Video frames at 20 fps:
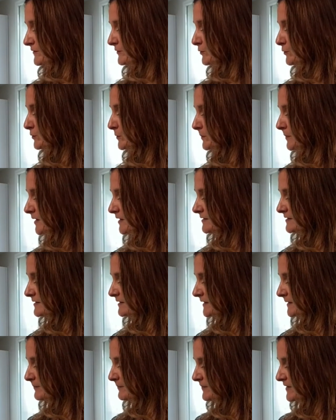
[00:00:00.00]
for
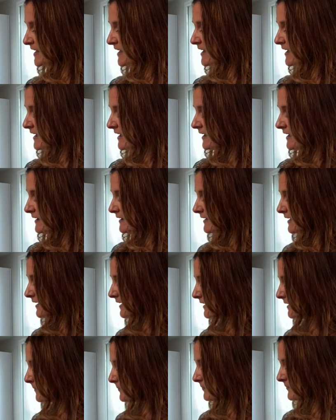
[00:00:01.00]
parsley.
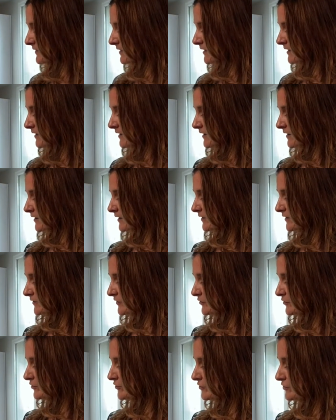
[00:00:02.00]
Now,
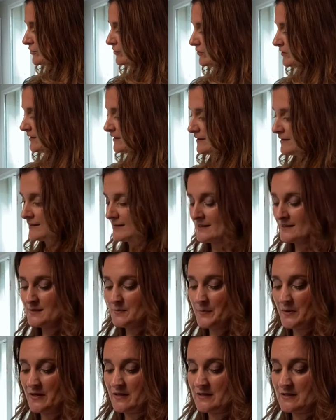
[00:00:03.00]
you in this
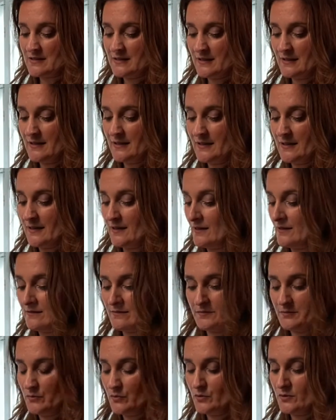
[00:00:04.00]
parsley that I
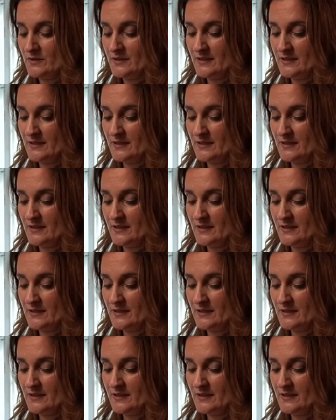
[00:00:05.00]
bought